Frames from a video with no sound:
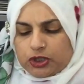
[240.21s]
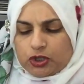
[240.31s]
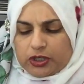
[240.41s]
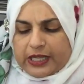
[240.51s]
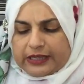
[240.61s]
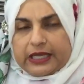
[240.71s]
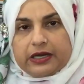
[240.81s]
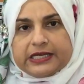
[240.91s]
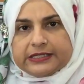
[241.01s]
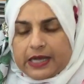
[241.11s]
sure that there
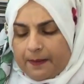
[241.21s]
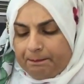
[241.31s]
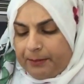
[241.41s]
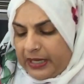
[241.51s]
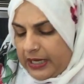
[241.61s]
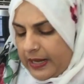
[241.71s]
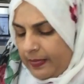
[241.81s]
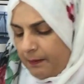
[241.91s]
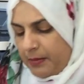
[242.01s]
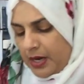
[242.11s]
is a pit
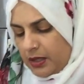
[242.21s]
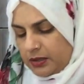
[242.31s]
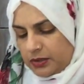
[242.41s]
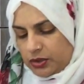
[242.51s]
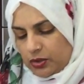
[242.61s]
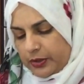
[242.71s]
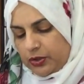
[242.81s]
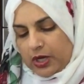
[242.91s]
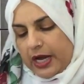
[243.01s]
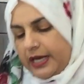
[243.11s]
in the middle, so when
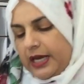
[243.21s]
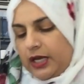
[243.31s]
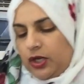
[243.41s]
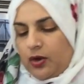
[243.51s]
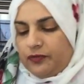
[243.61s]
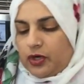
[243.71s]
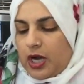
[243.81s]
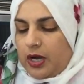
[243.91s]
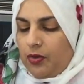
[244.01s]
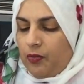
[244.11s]
you're cutting it, you have to
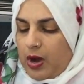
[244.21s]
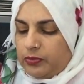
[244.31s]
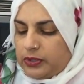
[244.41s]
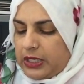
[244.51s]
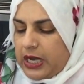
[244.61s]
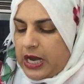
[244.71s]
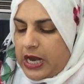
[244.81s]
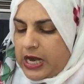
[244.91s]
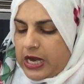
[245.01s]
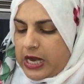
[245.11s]
cut around it.
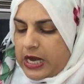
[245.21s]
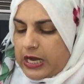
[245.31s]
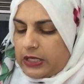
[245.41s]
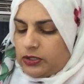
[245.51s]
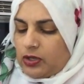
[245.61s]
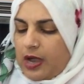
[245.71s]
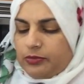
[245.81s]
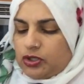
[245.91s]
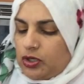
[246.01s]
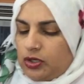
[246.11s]
And so I'm
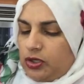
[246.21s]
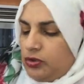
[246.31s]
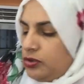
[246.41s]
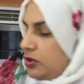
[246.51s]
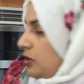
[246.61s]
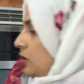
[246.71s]
just going to use